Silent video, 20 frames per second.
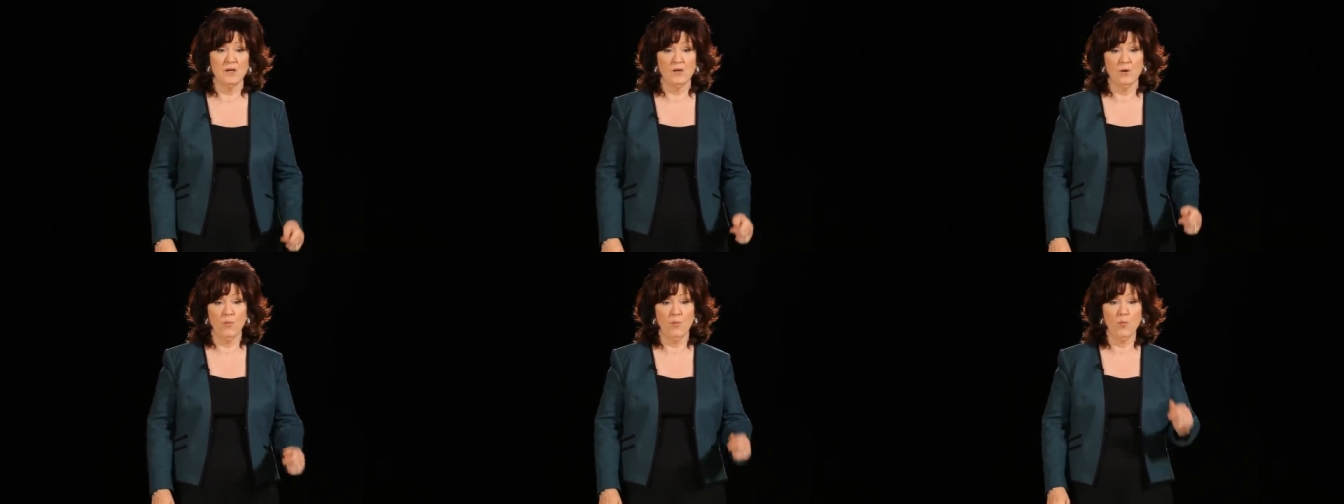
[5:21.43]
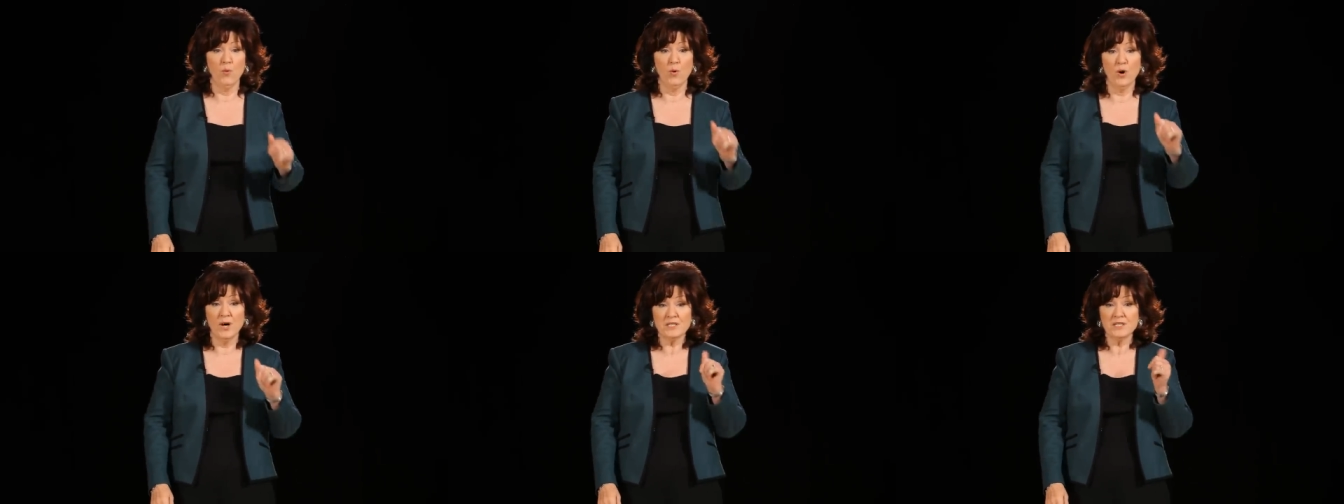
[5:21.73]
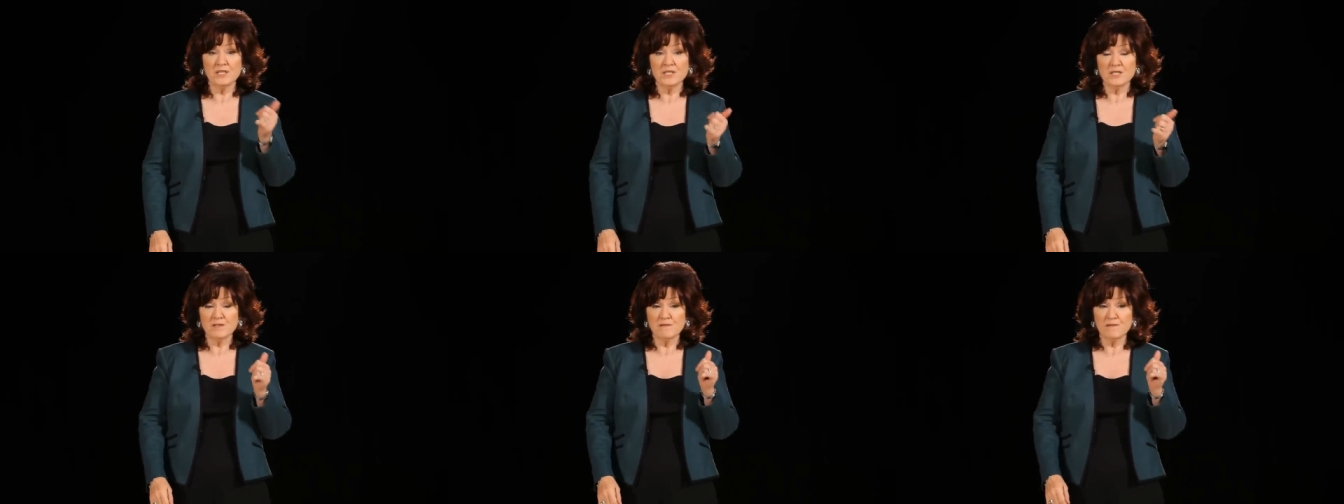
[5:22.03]
What
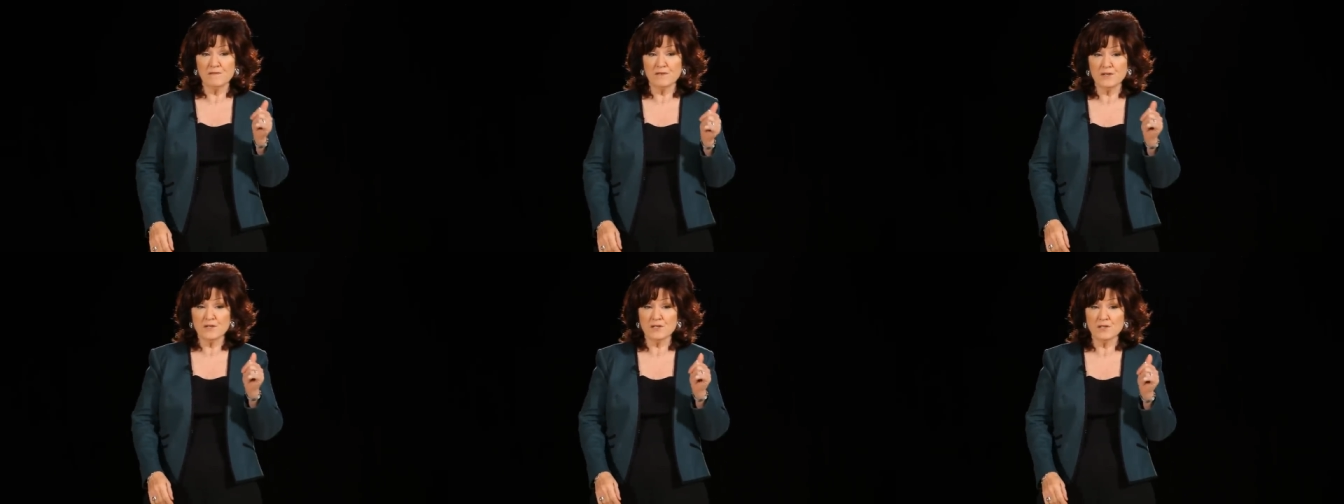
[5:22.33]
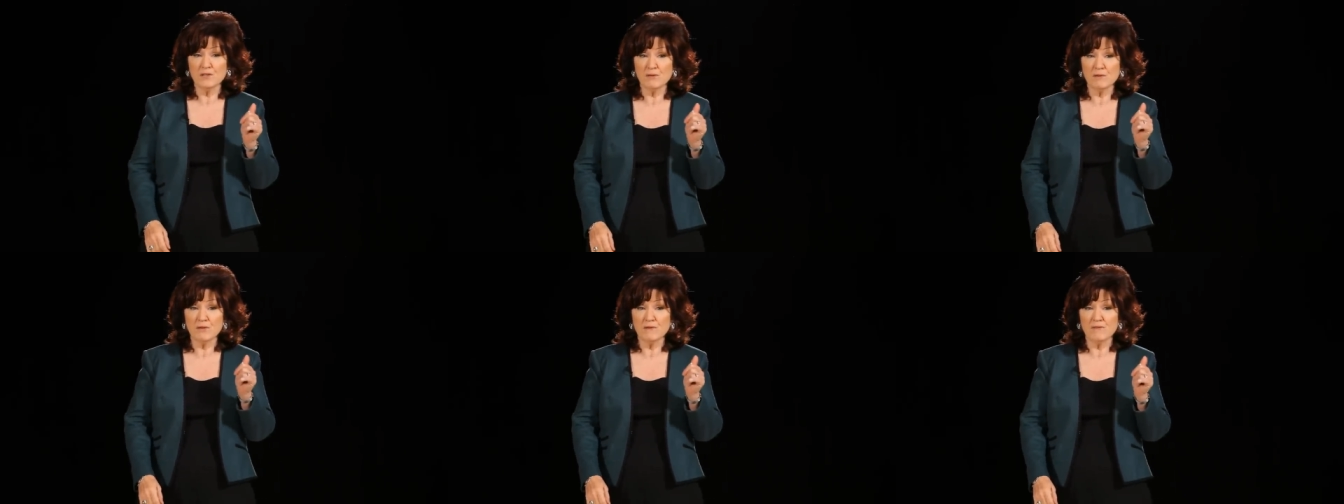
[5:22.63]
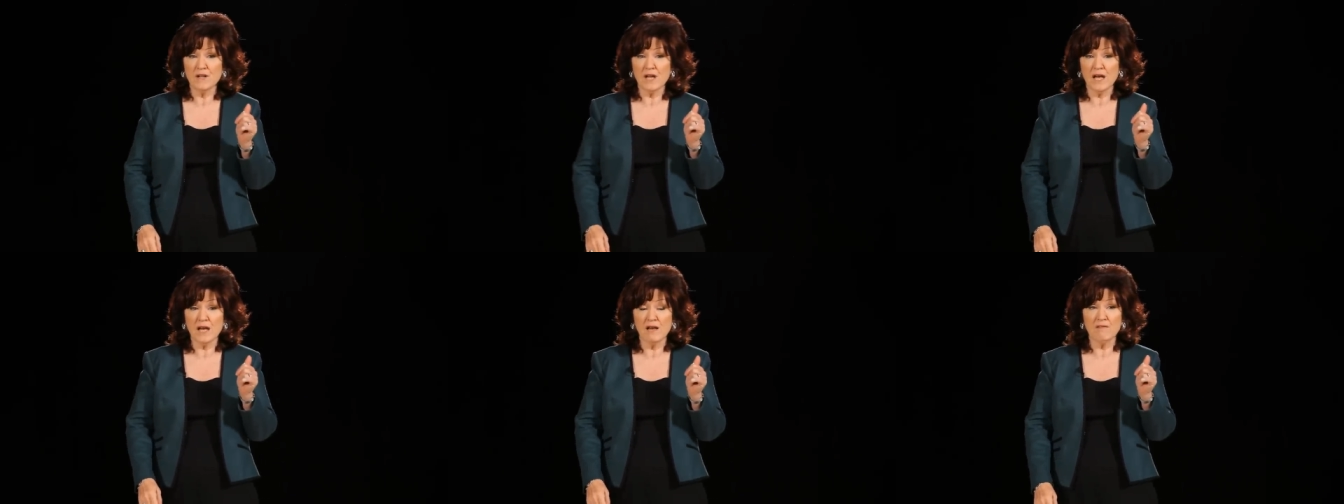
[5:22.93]
is the first law of
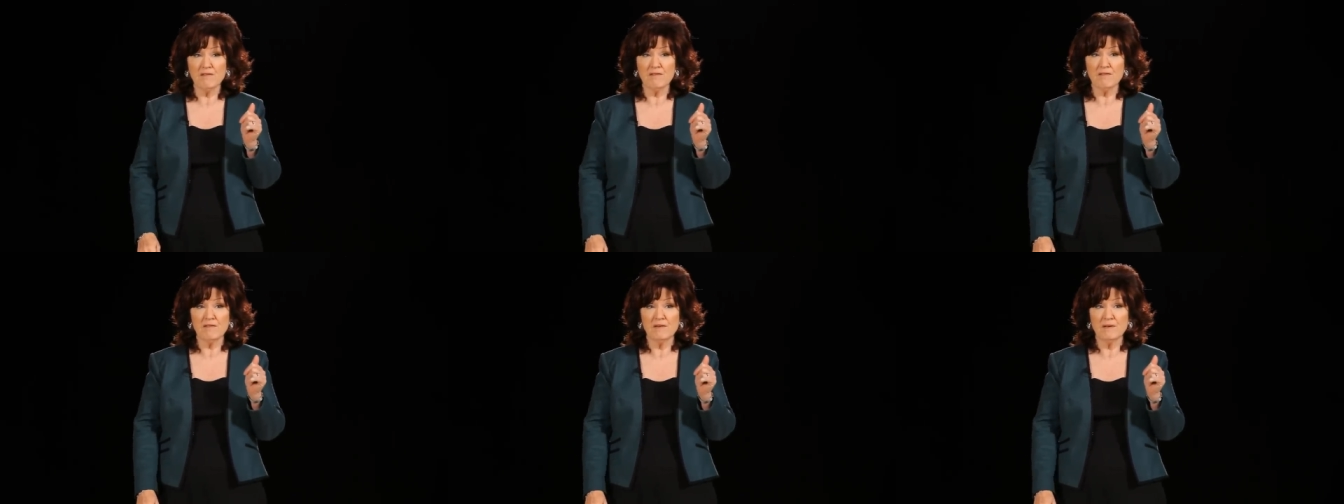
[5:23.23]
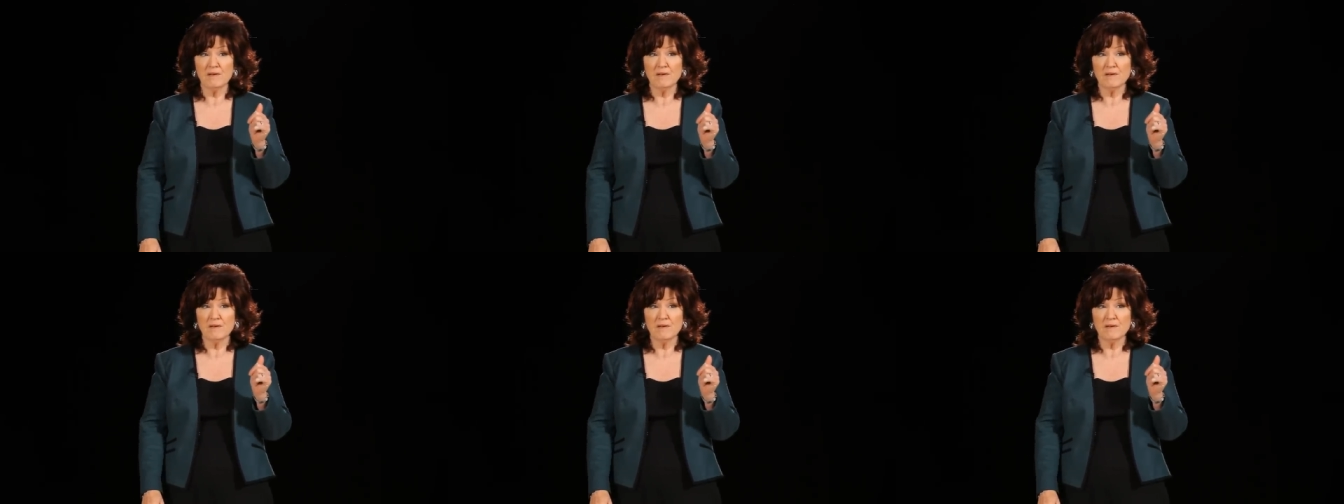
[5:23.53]
love?